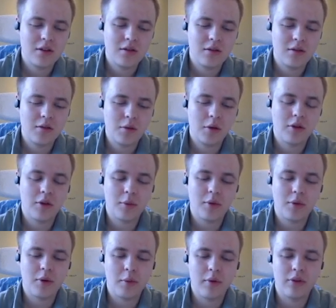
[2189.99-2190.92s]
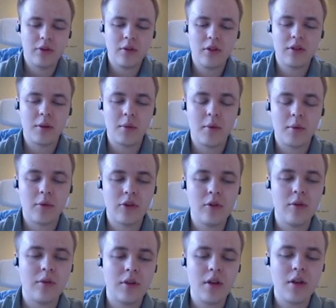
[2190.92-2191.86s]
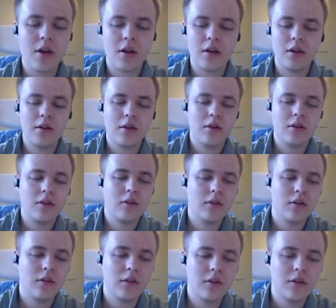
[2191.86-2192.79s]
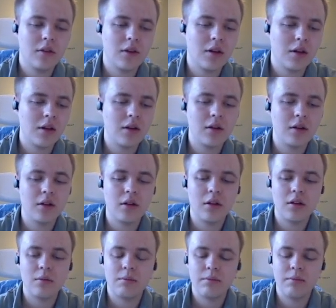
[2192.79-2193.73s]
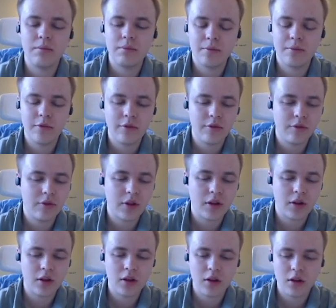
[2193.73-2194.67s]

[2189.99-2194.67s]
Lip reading: So that's not what music is, it was you, yeah. Silly little thing.